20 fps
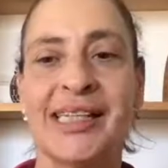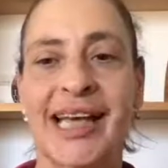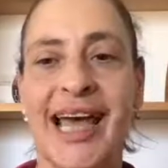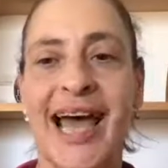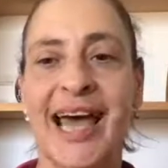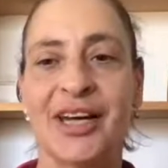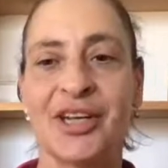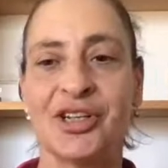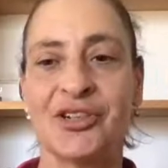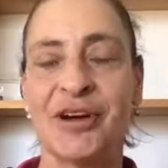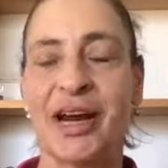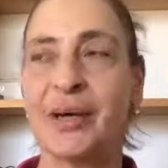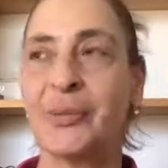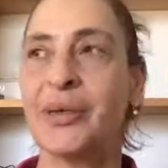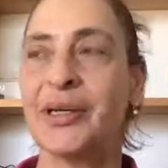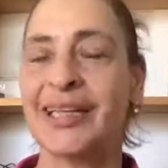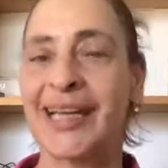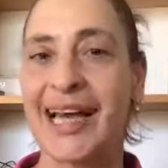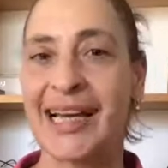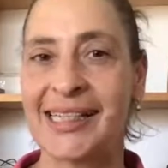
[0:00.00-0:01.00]
I had a track
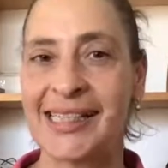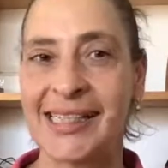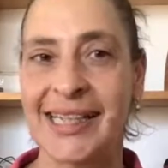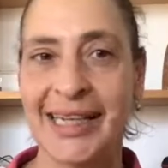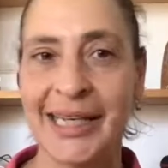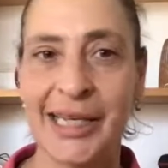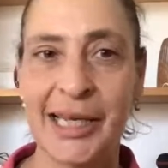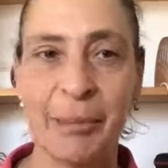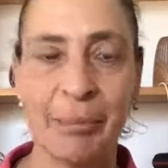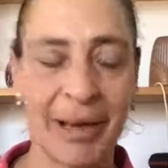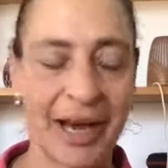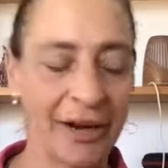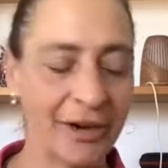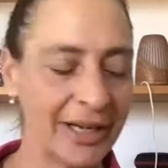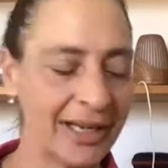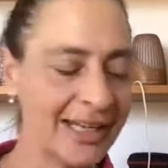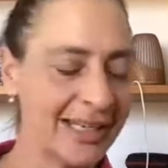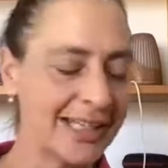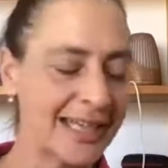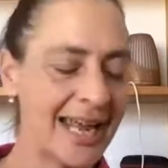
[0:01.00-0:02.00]
work accident in the
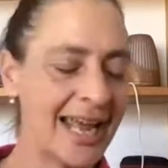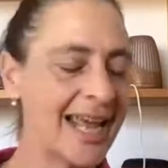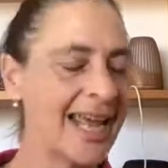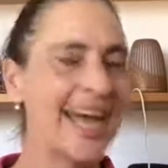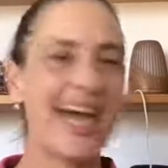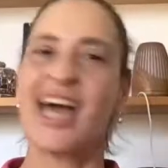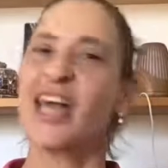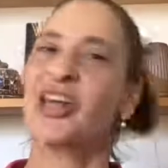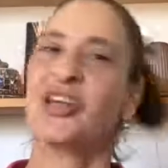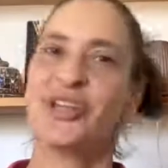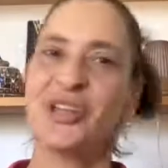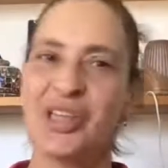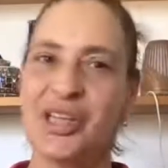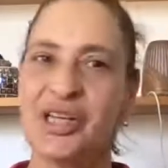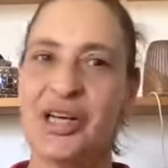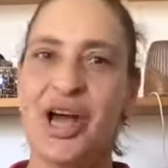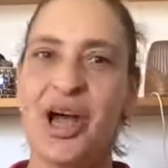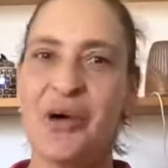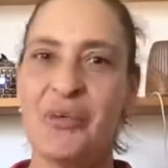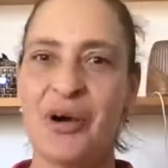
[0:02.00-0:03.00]
barriers, and I thought, you
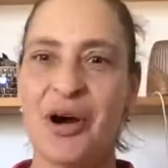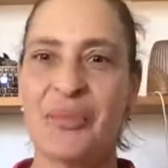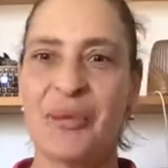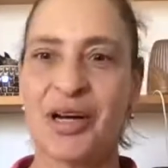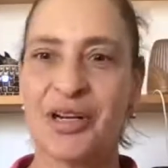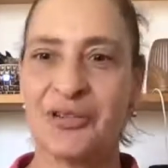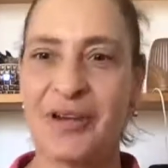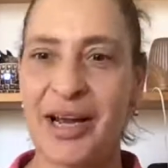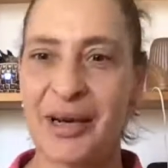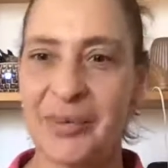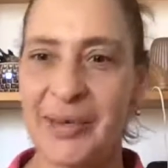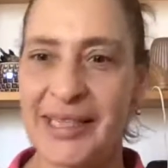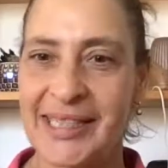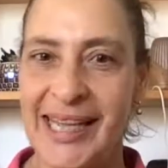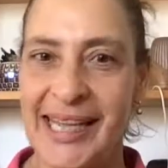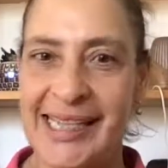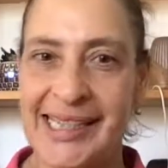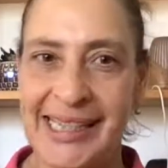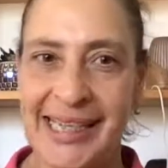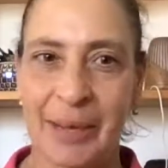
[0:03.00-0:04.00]
know what, my track work
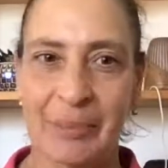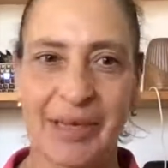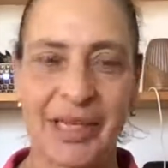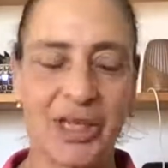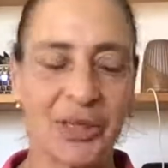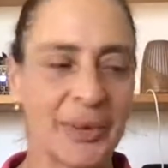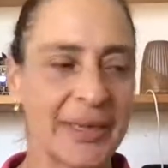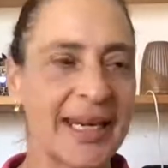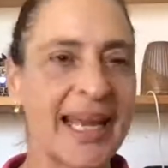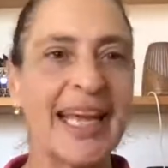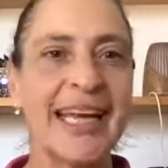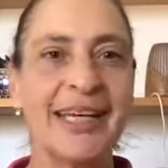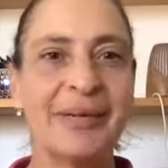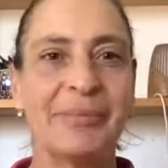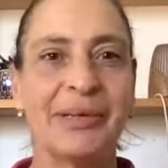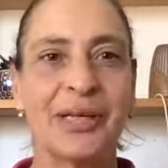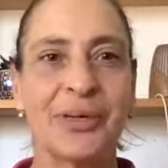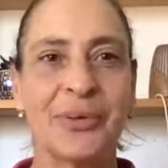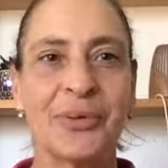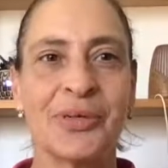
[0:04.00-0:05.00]
days are coming to an end,
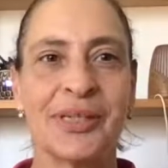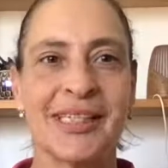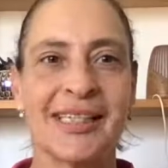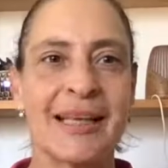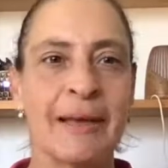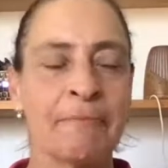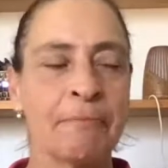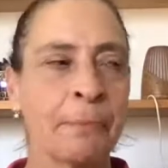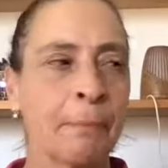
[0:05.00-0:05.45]
because